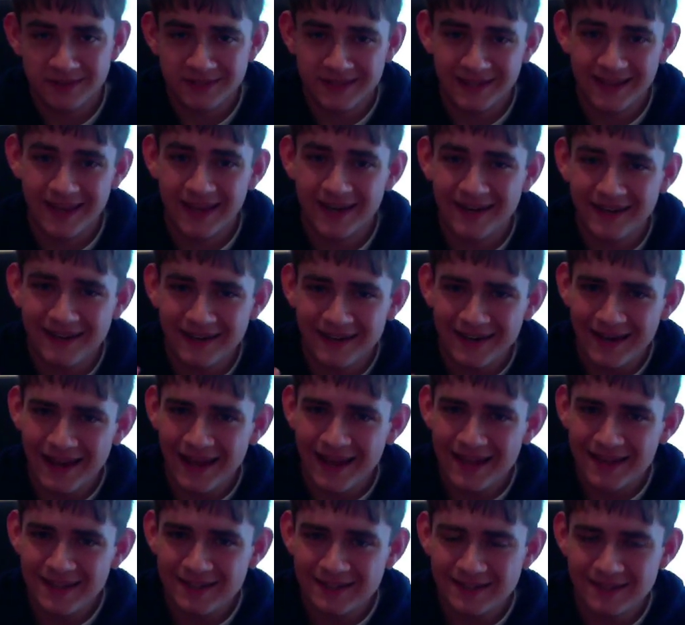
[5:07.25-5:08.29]
To get a
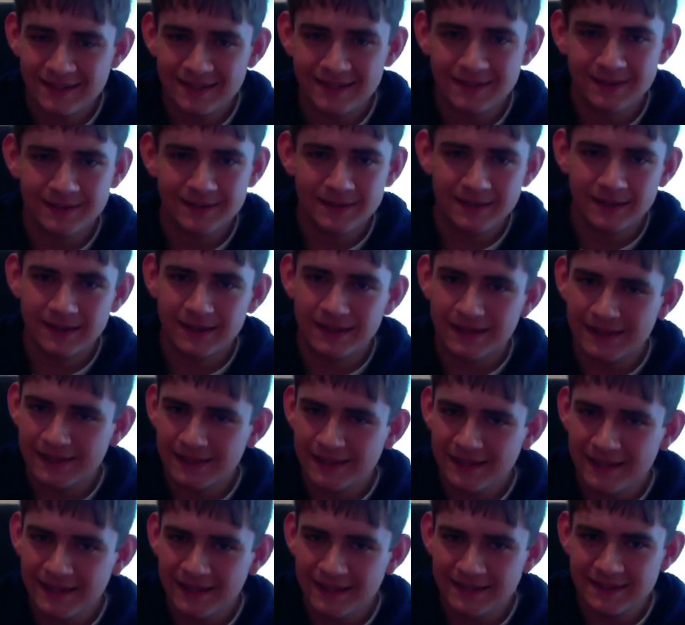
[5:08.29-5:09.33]
nice,
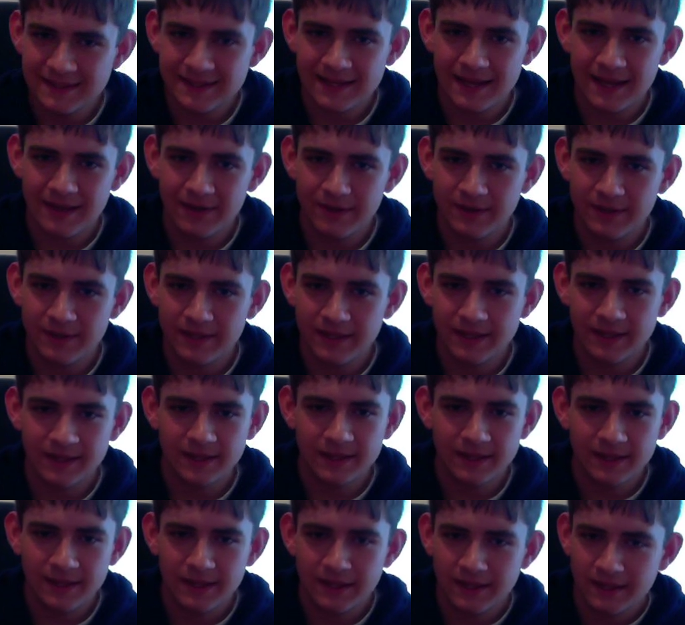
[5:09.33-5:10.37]
clean sounding,
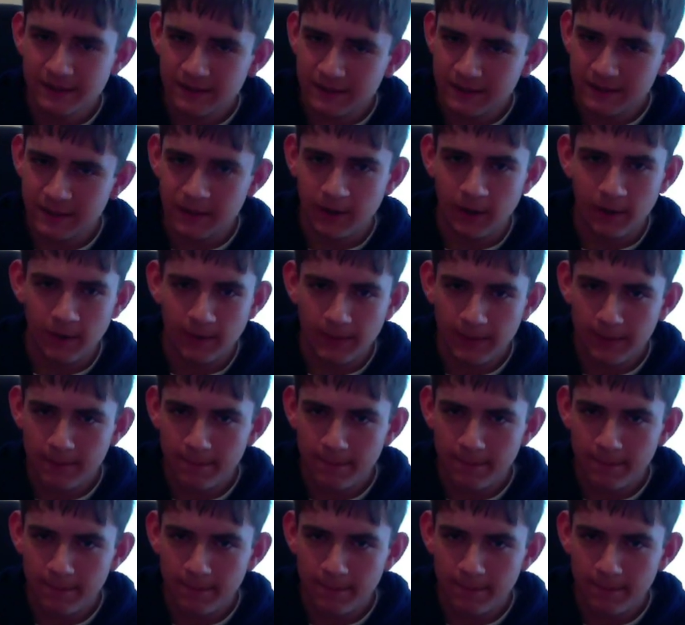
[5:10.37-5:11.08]
you know,